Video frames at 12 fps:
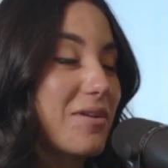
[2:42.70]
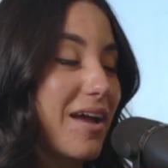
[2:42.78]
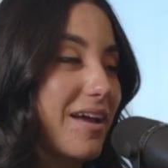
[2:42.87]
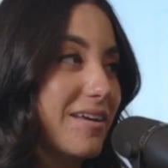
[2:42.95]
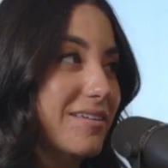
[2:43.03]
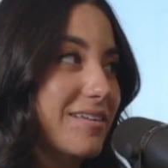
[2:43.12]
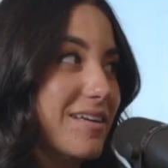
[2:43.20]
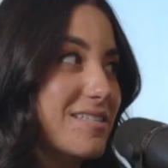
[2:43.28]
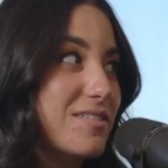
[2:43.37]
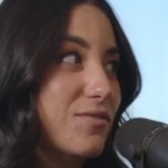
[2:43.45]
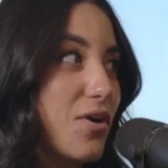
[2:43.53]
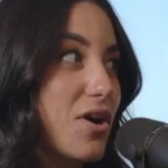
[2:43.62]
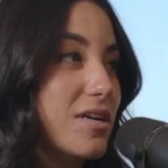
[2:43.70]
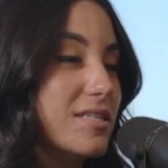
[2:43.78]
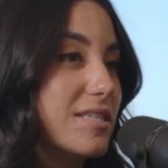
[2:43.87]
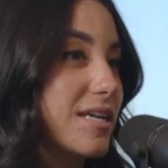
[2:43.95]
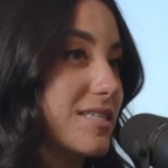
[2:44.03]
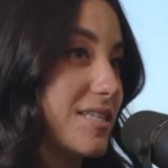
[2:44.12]
Okay. As far
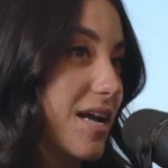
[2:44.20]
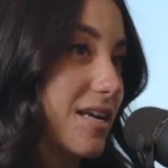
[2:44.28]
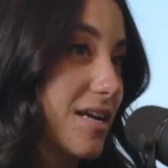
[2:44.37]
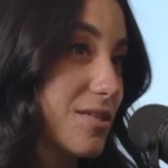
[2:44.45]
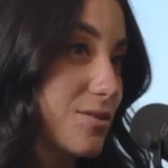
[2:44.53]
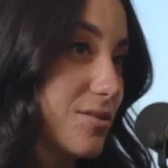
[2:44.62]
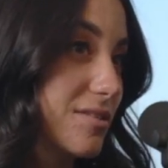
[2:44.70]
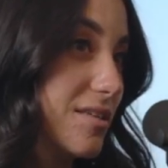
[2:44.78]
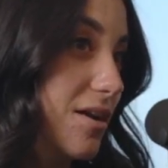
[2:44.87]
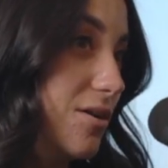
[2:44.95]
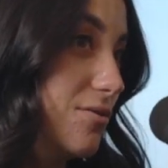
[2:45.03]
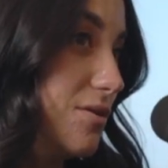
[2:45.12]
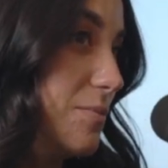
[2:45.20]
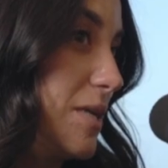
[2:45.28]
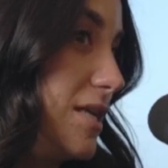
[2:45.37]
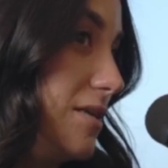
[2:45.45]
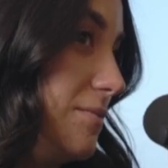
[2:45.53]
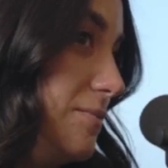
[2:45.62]
as like side hustles go, you
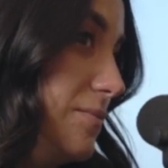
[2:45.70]
mean?